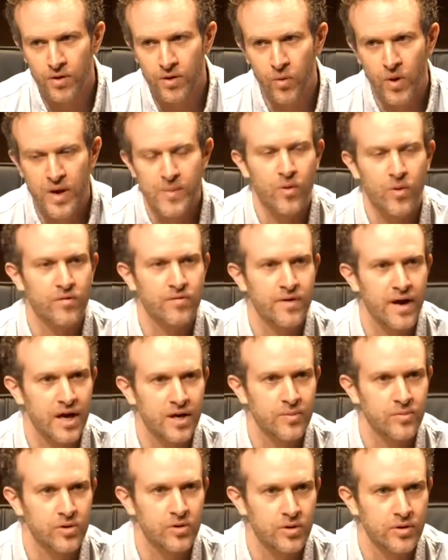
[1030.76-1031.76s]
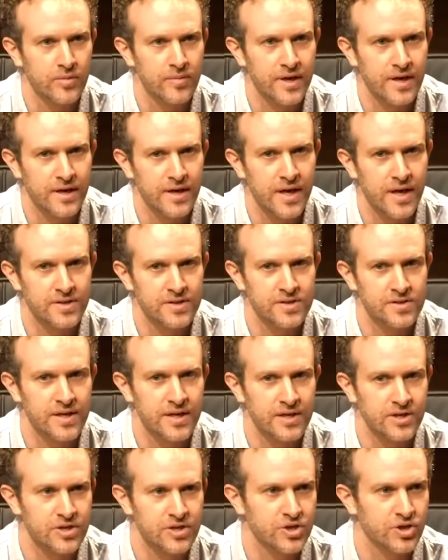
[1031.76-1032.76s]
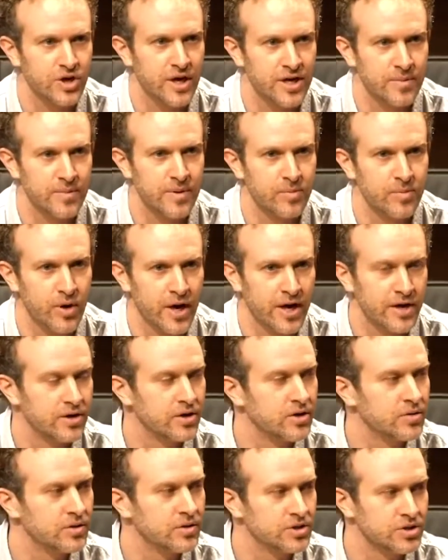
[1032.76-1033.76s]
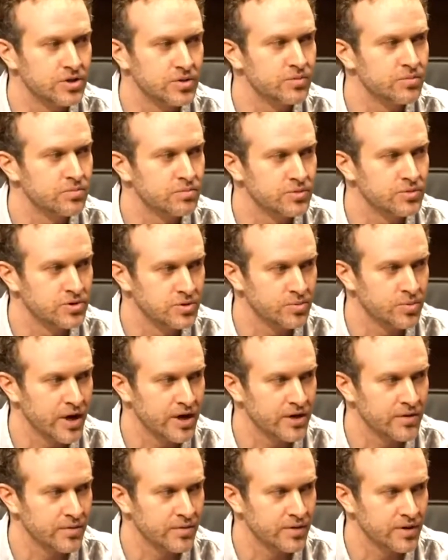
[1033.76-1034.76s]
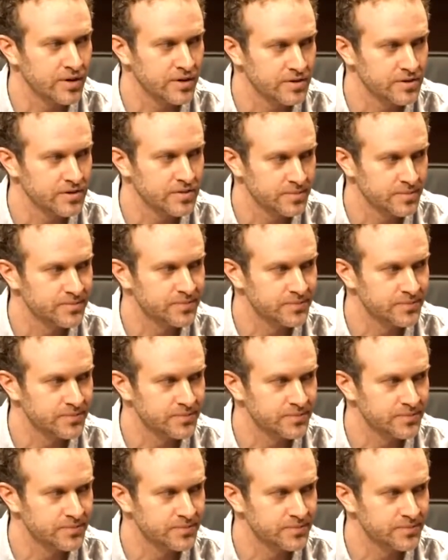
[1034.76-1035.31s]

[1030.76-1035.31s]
way more valuable in many cases than just trying to be brand new and do brand new things.